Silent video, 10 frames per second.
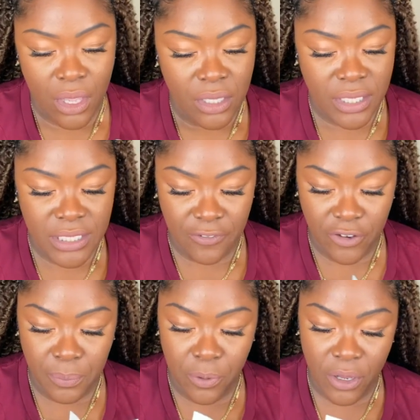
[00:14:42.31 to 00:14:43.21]
the
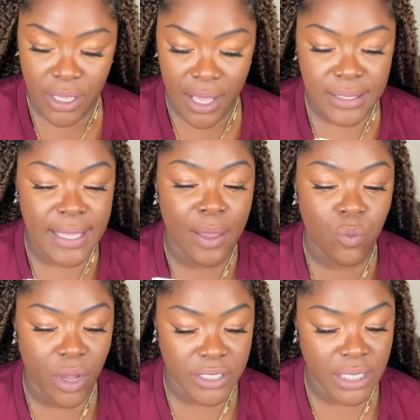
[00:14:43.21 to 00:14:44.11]
different products and
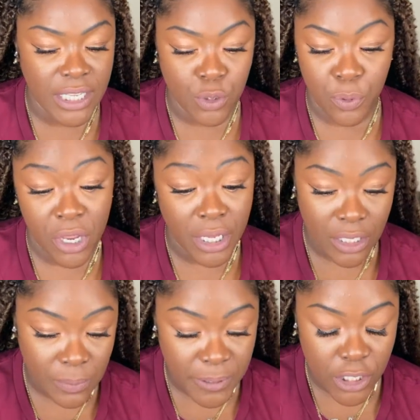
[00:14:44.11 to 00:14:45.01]
what each product
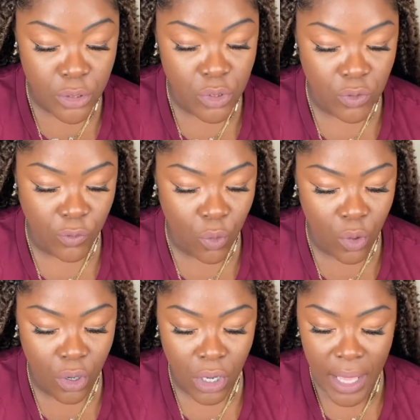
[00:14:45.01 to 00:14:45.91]
could be used
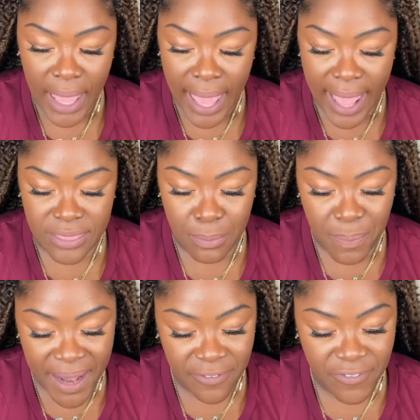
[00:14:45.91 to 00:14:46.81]
for and the
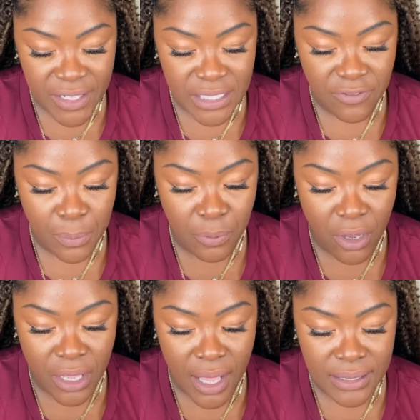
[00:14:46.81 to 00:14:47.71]
benefits of the
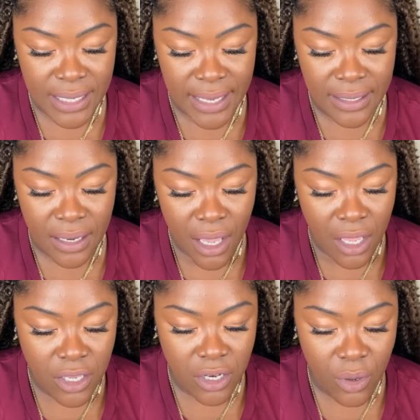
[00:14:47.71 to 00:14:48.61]
product. And,
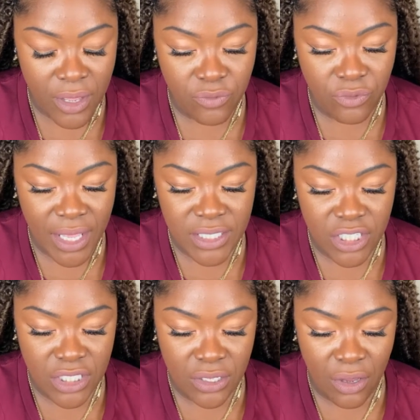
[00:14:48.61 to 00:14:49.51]
you know, it's
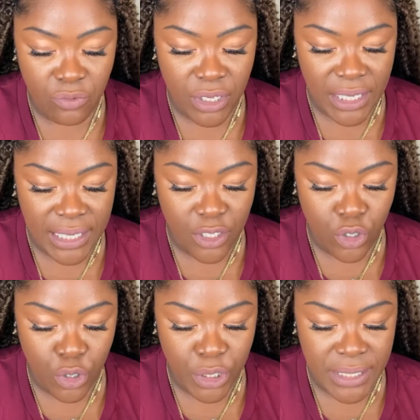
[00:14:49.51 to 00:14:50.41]
just a really
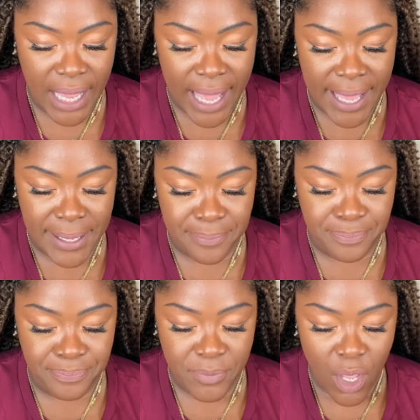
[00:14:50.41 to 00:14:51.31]
good
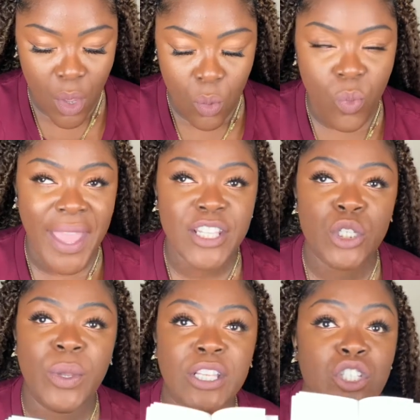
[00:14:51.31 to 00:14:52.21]
way
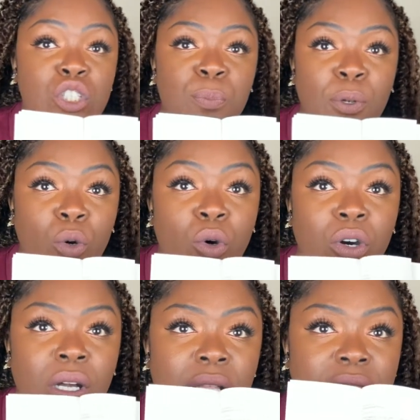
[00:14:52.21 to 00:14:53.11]
to
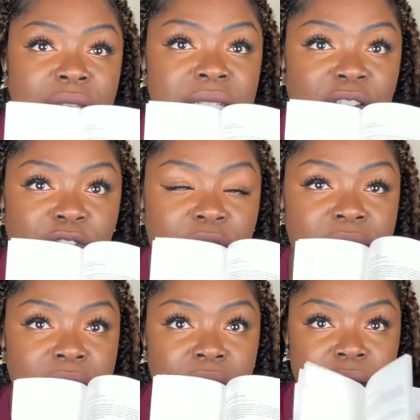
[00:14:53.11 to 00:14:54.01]
explore the
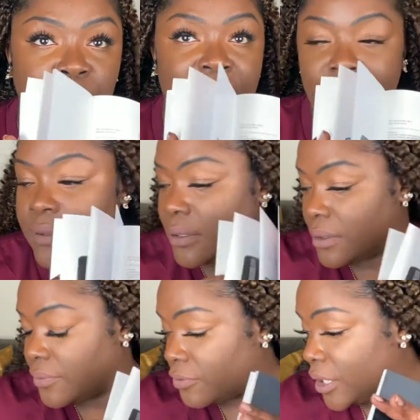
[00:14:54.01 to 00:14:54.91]
different, the brand.
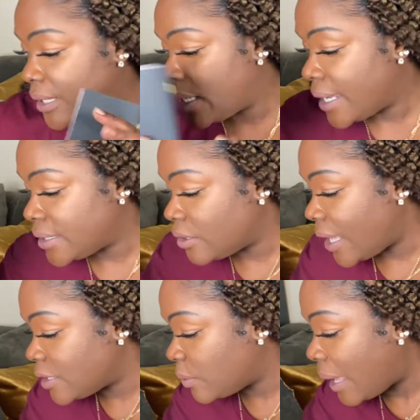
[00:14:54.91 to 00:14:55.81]
Really nice. So
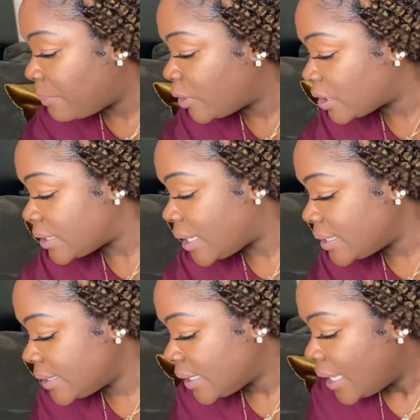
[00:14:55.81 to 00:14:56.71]
that's what that book
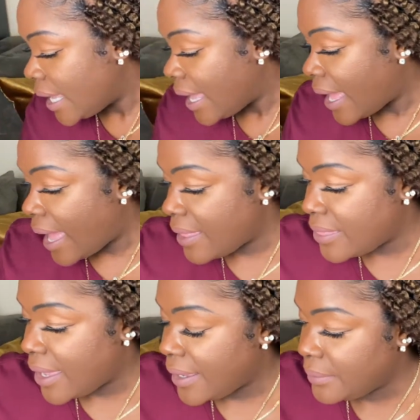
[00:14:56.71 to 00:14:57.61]
does. And
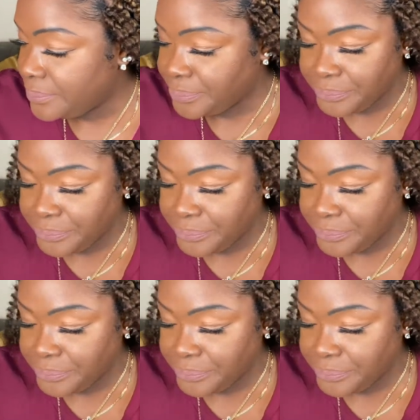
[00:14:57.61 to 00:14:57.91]
then